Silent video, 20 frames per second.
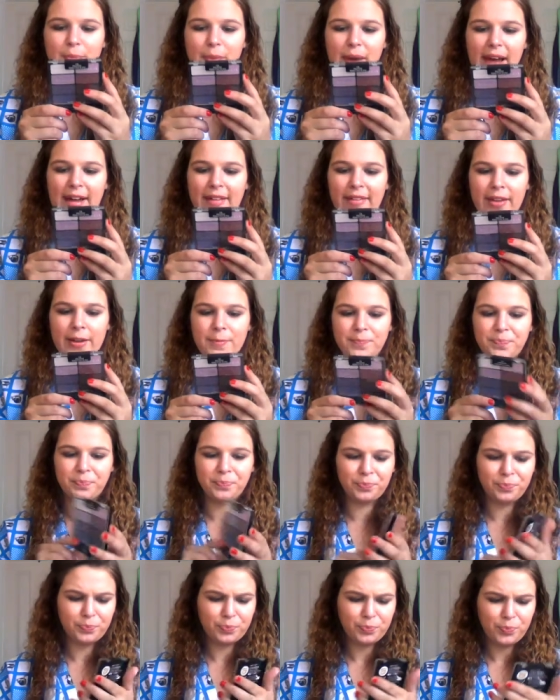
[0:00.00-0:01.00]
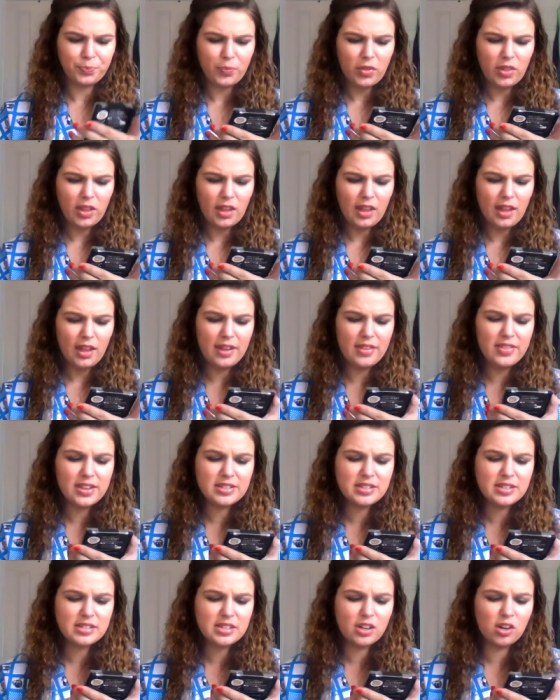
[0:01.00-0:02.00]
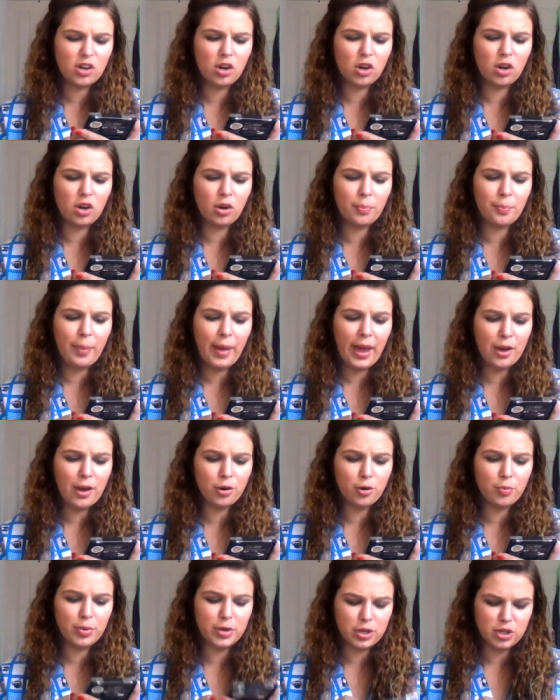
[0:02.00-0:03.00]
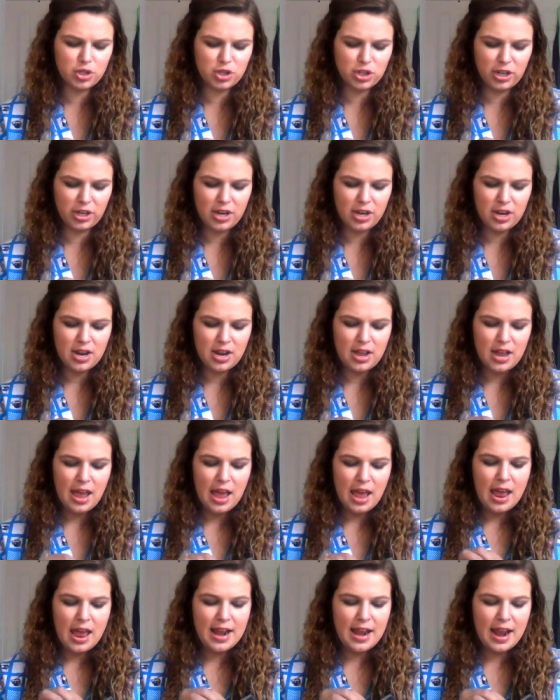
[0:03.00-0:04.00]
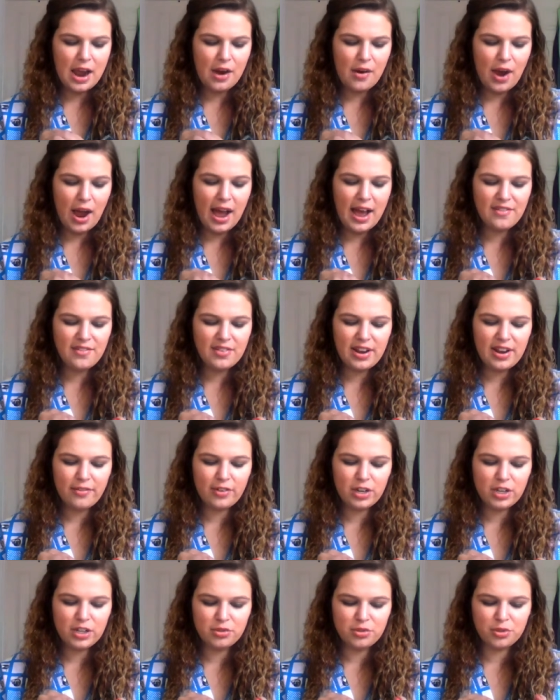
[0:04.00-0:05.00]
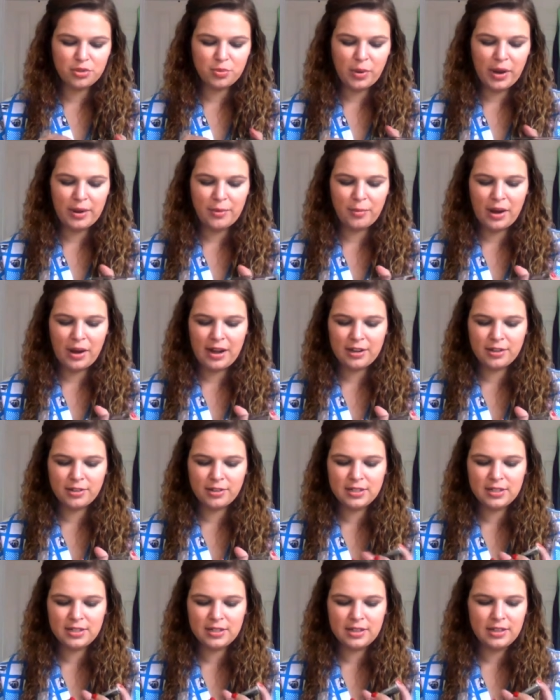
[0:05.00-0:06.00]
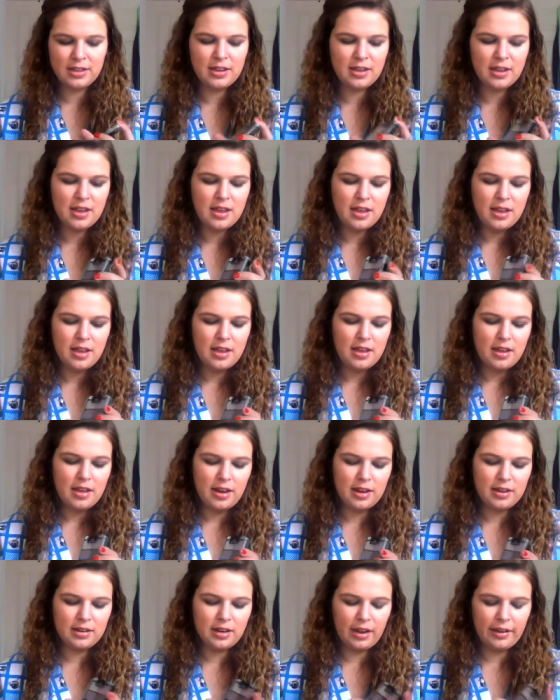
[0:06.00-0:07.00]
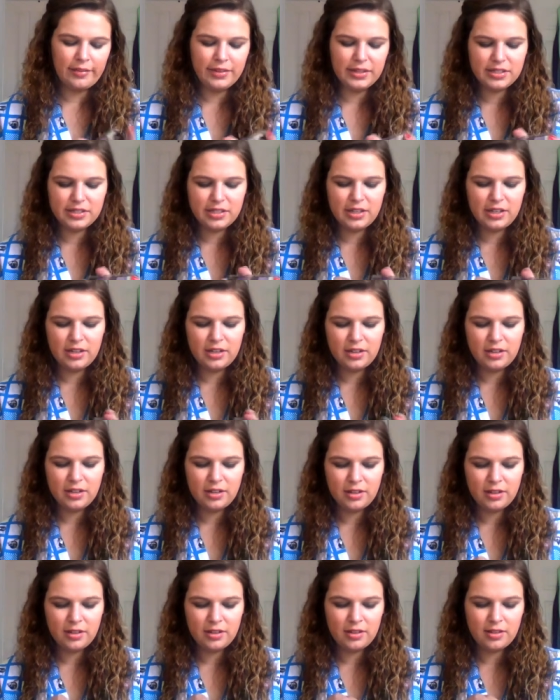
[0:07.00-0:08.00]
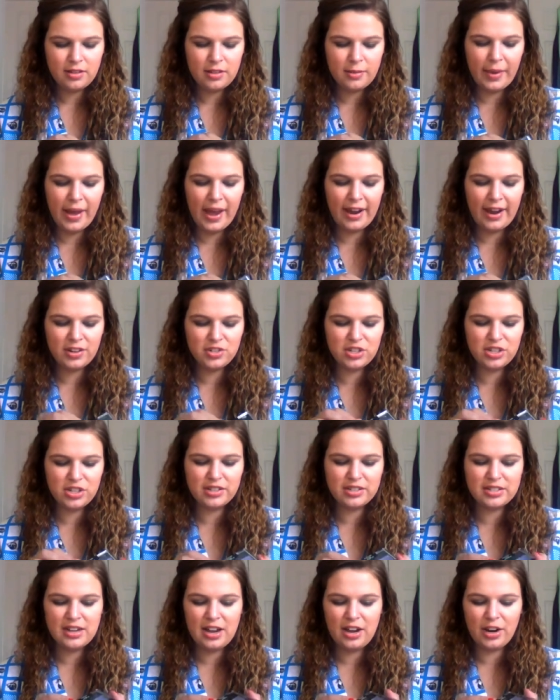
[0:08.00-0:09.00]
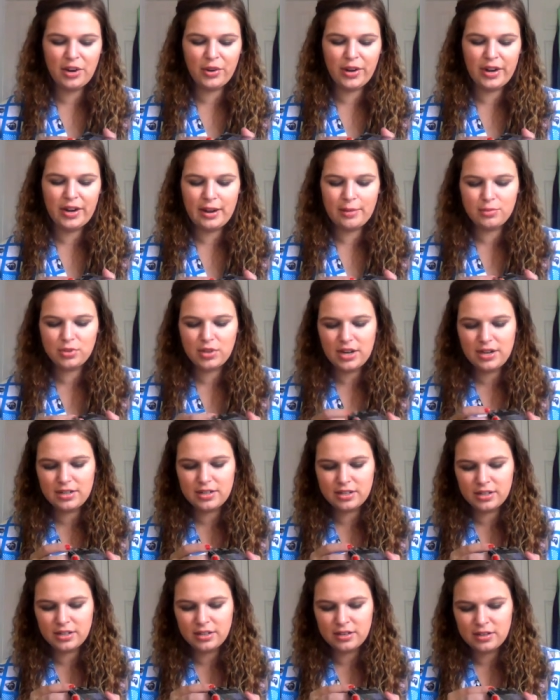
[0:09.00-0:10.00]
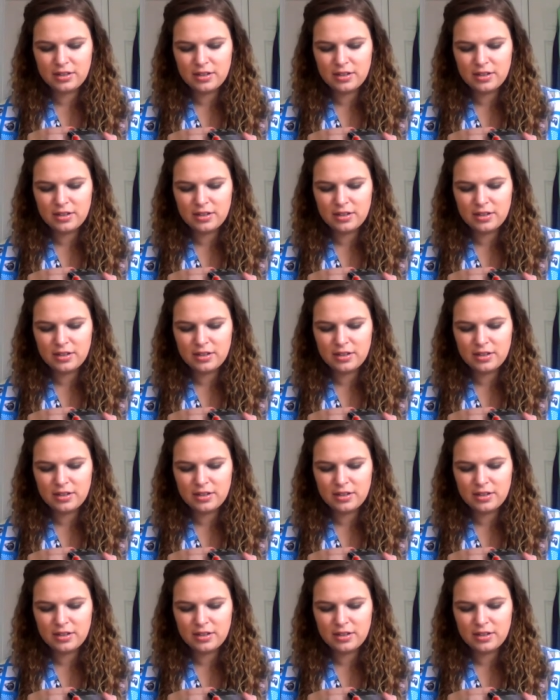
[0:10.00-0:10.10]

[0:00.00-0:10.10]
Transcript: palette. And this is in Petal Pusher. Now, I've never used Wet n Wild. And obviously, the packaging is not great. I want to